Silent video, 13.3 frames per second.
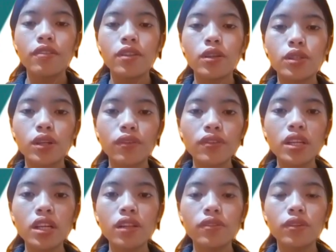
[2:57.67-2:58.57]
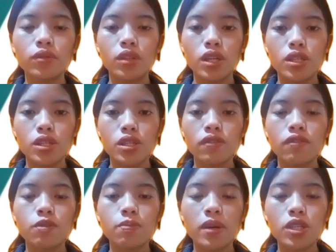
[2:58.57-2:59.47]
Philosophical foundation
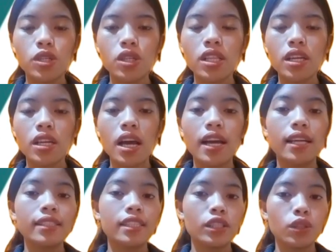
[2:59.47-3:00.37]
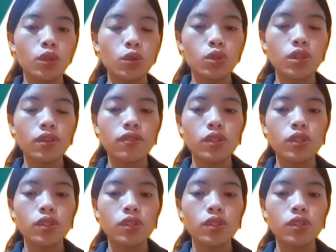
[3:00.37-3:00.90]
of special and inclusive